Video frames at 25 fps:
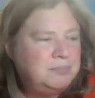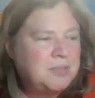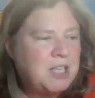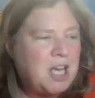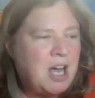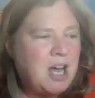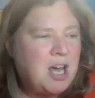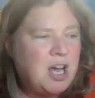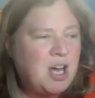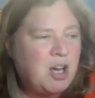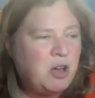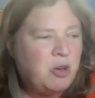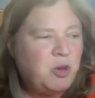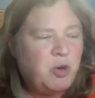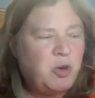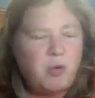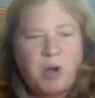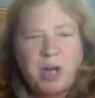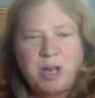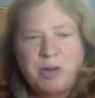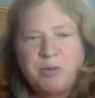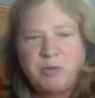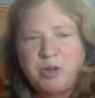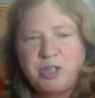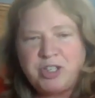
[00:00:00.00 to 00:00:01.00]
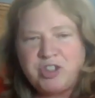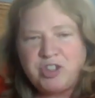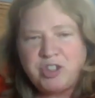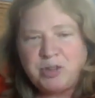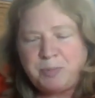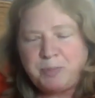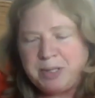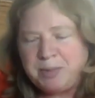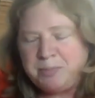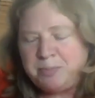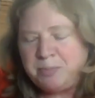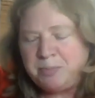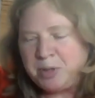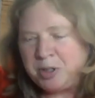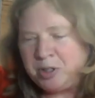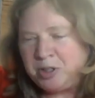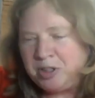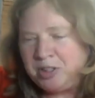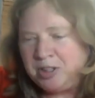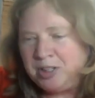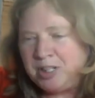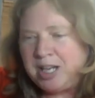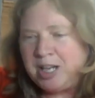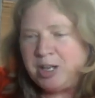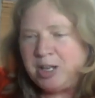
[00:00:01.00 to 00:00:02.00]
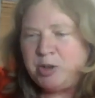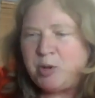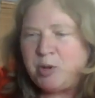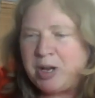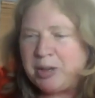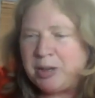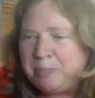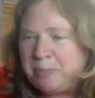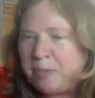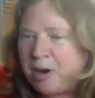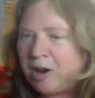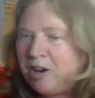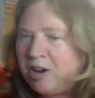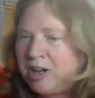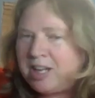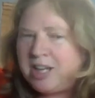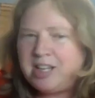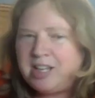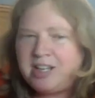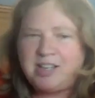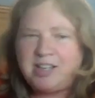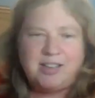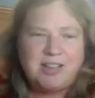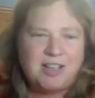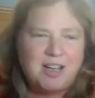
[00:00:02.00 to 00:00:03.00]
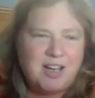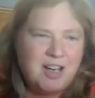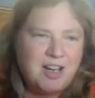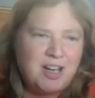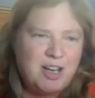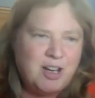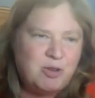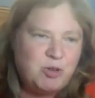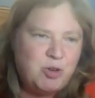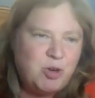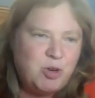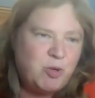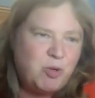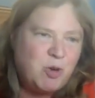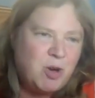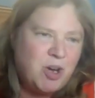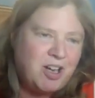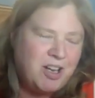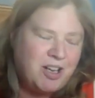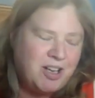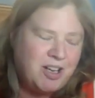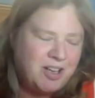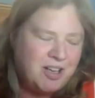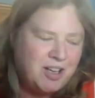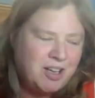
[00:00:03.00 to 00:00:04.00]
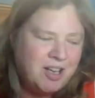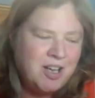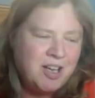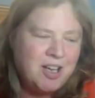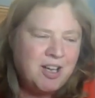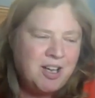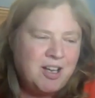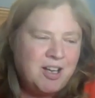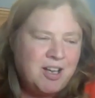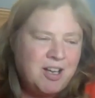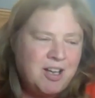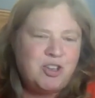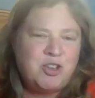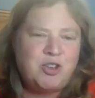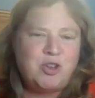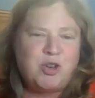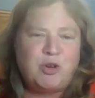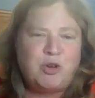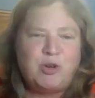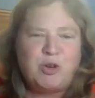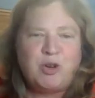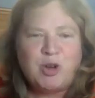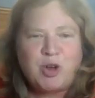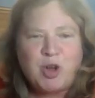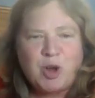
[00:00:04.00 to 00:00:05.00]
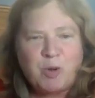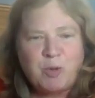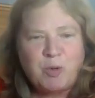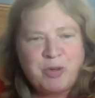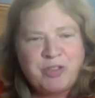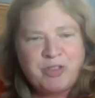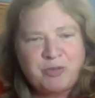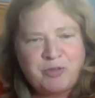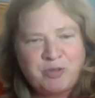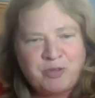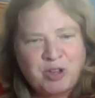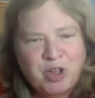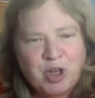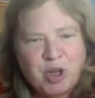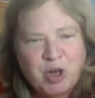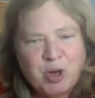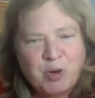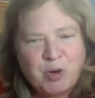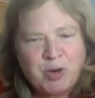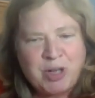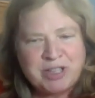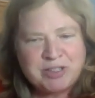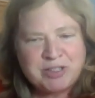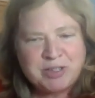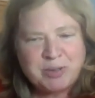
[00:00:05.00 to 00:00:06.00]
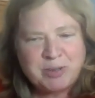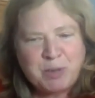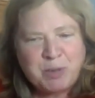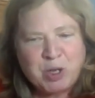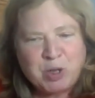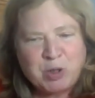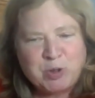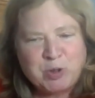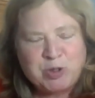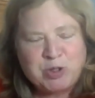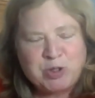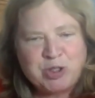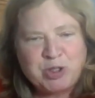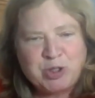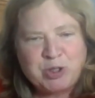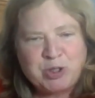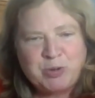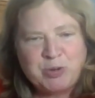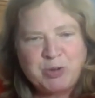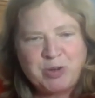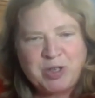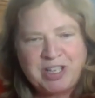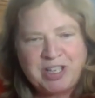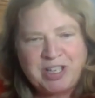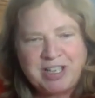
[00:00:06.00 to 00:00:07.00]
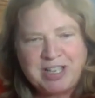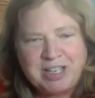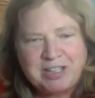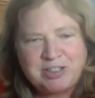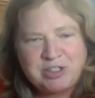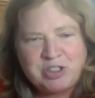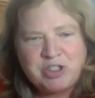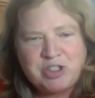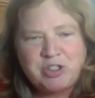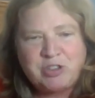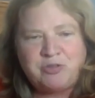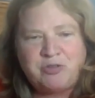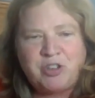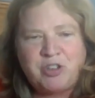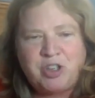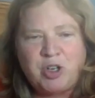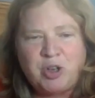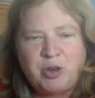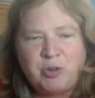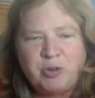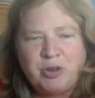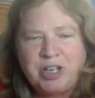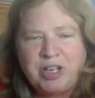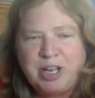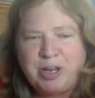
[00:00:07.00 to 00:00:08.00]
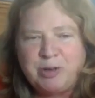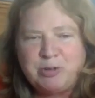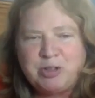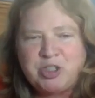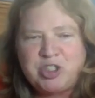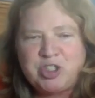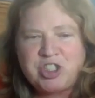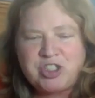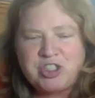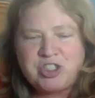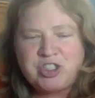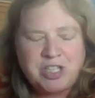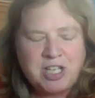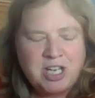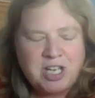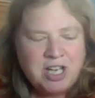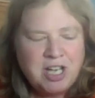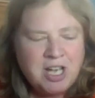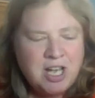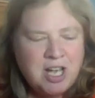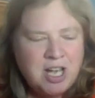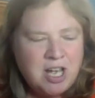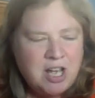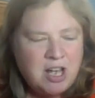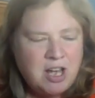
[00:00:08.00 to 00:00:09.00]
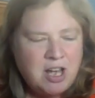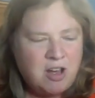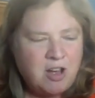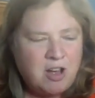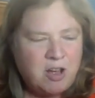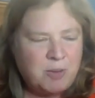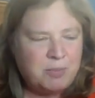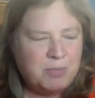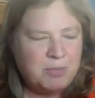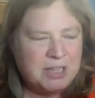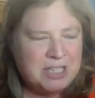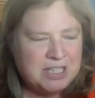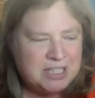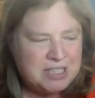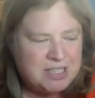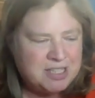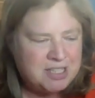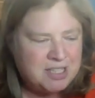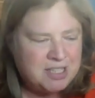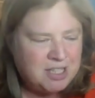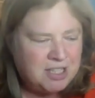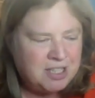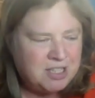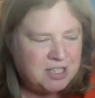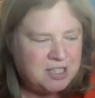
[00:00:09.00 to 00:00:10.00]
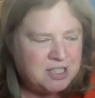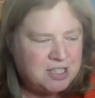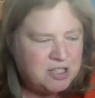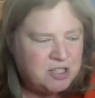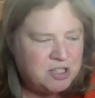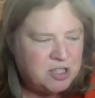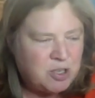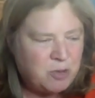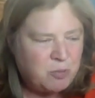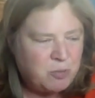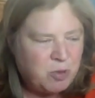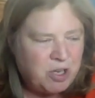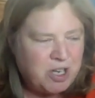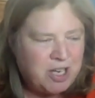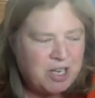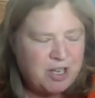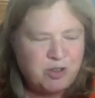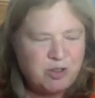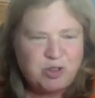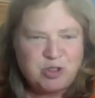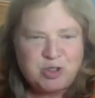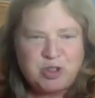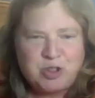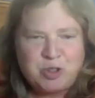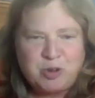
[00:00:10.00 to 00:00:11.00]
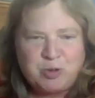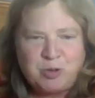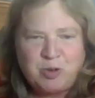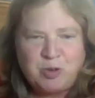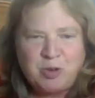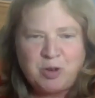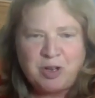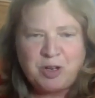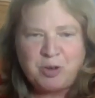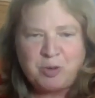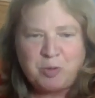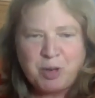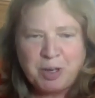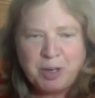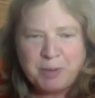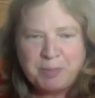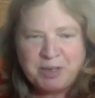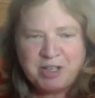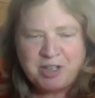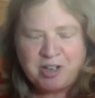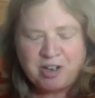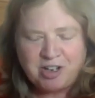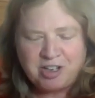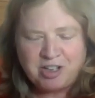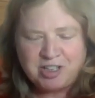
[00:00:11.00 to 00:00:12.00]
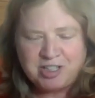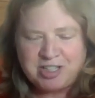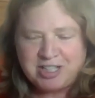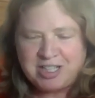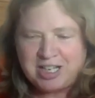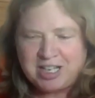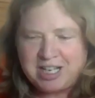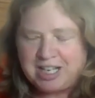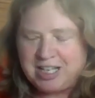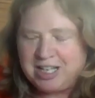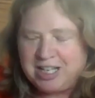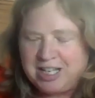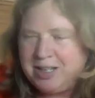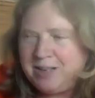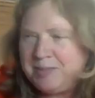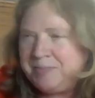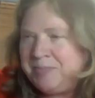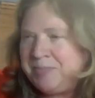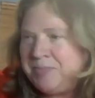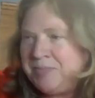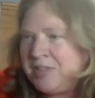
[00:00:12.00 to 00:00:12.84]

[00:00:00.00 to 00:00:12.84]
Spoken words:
how do I reach people? How do I market? How do I, go with the flow as opposed to against the flow? And I was just listening to someone else do a webinar today,